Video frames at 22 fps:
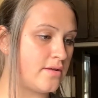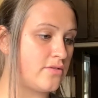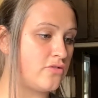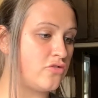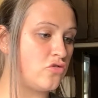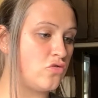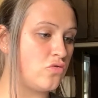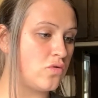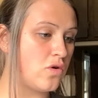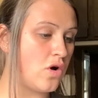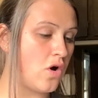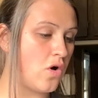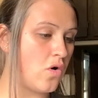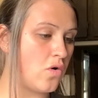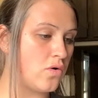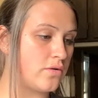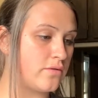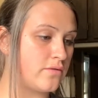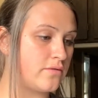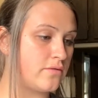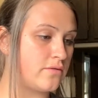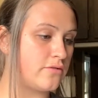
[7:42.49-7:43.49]
two
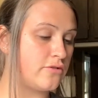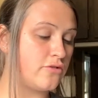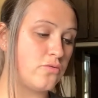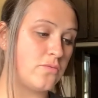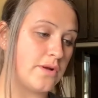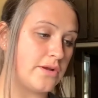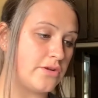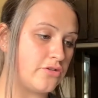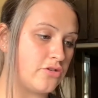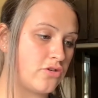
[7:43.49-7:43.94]
coats, two winter